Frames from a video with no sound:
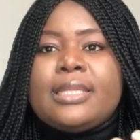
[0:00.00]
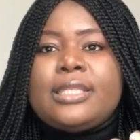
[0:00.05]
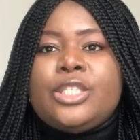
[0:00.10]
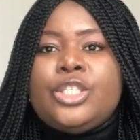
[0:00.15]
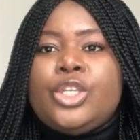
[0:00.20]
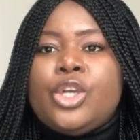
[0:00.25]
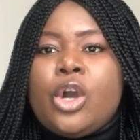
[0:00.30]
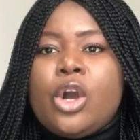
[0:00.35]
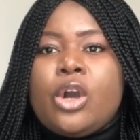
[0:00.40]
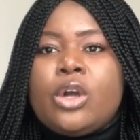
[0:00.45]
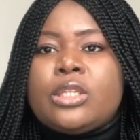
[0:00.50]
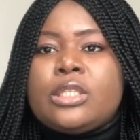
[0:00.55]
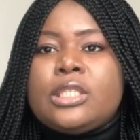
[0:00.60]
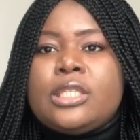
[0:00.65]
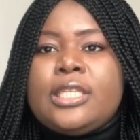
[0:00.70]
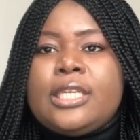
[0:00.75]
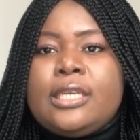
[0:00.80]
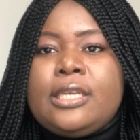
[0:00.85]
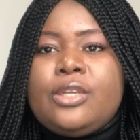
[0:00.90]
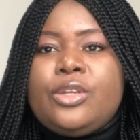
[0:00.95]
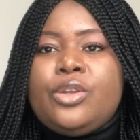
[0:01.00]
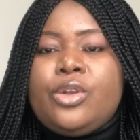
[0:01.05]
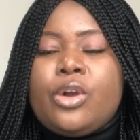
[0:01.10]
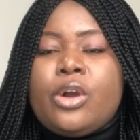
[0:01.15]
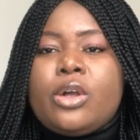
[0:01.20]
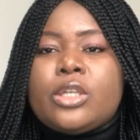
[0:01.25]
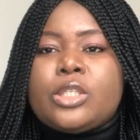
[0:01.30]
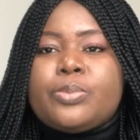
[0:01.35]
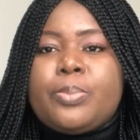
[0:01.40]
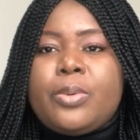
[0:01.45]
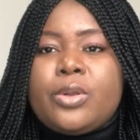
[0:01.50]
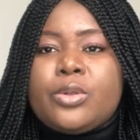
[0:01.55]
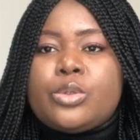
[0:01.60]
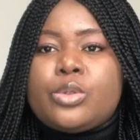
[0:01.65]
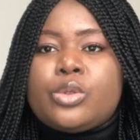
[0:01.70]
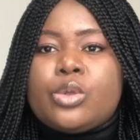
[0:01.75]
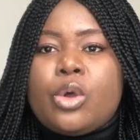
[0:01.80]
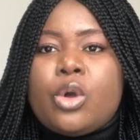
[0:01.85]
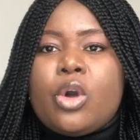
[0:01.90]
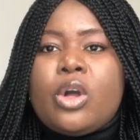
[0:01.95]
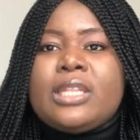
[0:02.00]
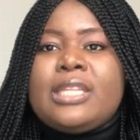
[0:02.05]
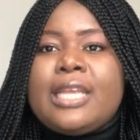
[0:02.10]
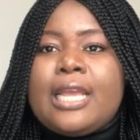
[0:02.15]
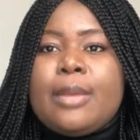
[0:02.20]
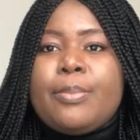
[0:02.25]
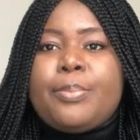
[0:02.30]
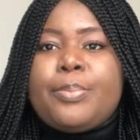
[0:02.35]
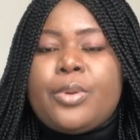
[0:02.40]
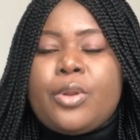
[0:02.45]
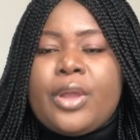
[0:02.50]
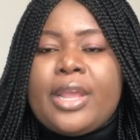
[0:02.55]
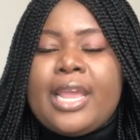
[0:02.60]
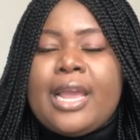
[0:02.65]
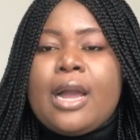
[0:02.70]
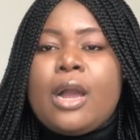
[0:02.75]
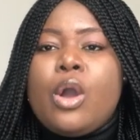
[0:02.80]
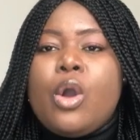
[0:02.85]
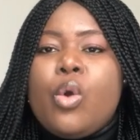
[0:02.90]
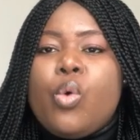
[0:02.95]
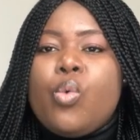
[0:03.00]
your sponsor or the employer